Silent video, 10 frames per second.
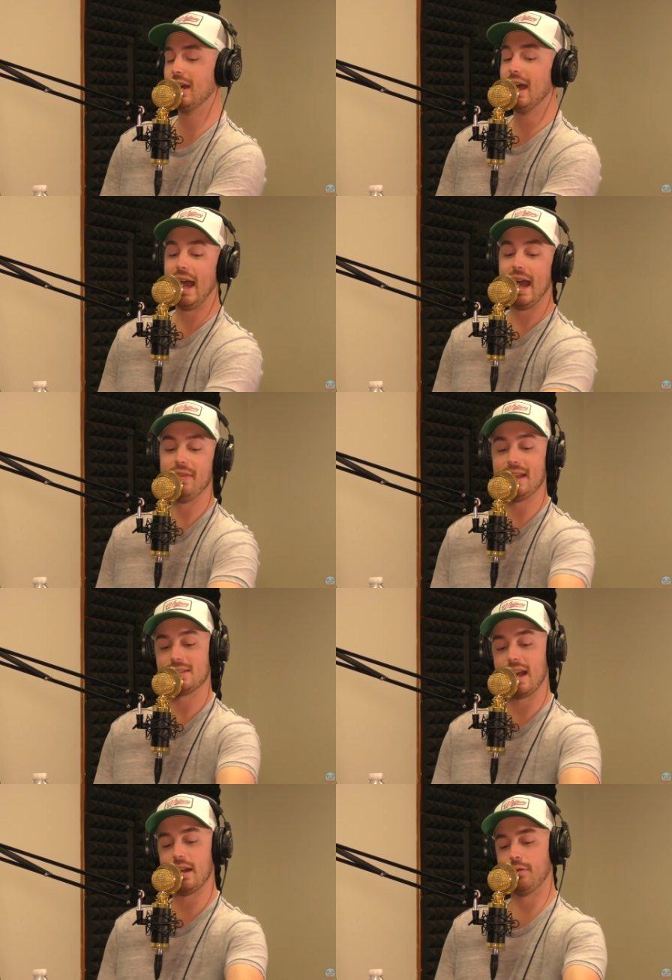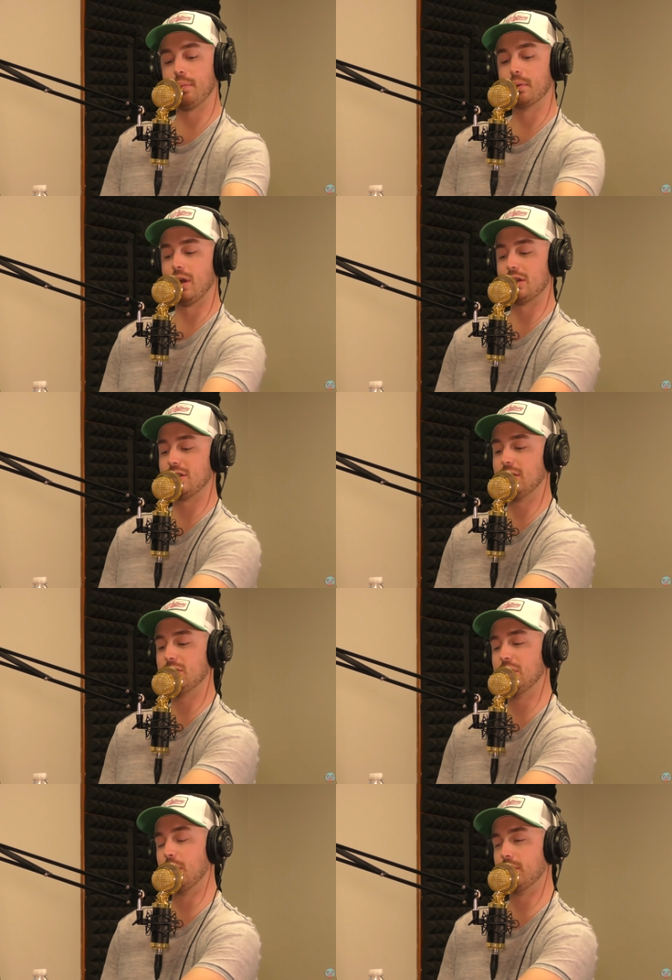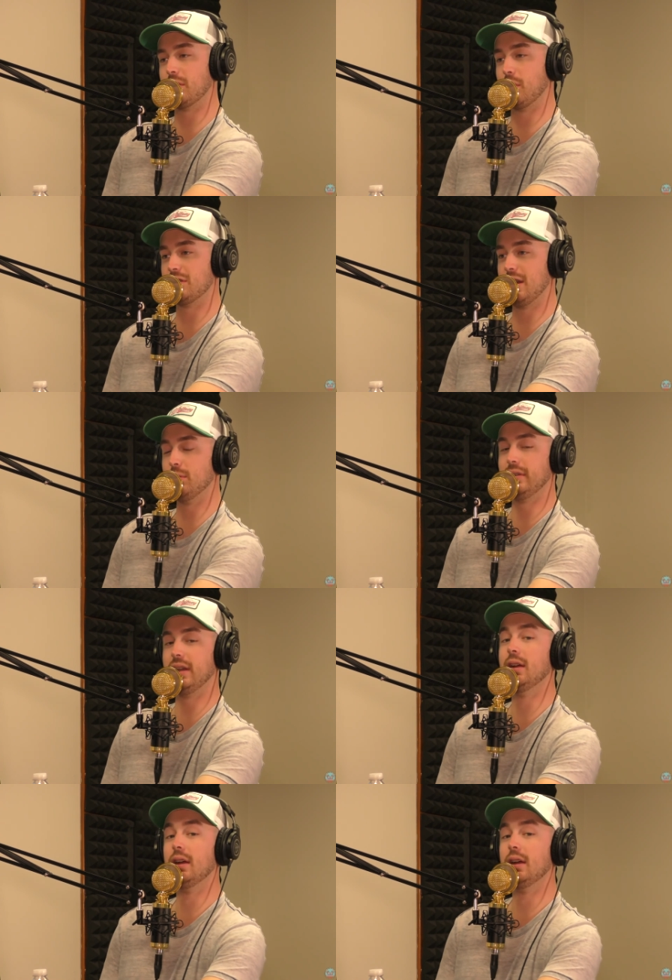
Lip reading: And that's kind of a progression that you see over the course of that movie.